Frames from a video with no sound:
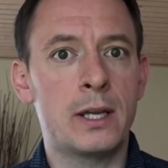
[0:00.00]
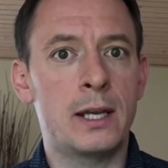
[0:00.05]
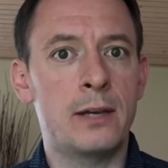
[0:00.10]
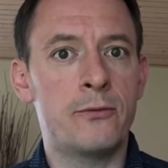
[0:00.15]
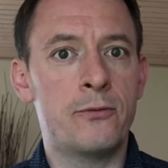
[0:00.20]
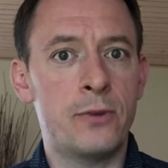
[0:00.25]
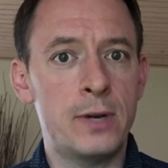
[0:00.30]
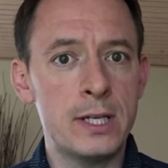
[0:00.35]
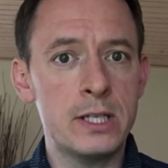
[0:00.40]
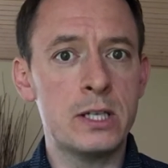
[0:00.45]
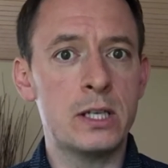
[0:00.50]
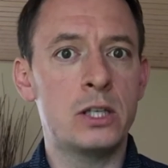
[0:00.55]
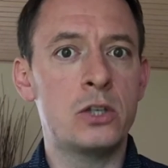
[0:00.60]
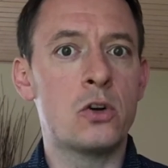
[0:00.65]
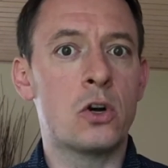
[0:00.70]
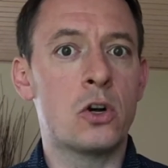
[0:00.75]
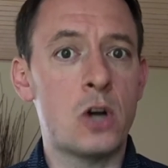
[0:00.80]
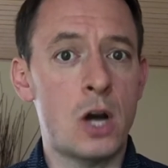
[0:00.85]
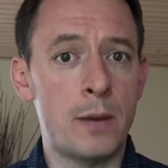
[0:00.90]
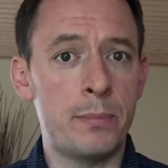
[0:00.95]
infringing
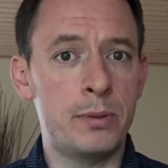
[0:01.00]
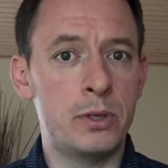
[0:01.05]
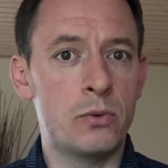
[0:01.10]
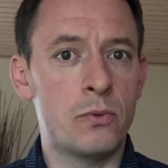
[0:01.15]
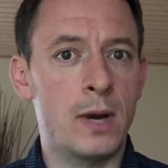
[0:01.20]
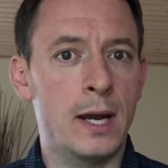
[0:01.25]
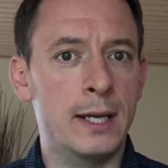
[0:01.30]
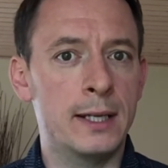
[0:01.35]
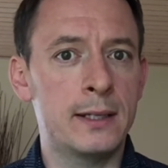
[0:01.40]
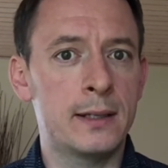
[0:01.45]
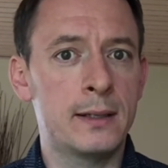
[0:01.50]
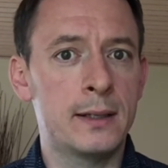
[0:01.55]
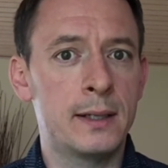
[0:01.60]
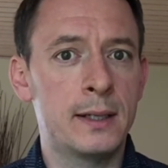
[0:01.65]
your copyright,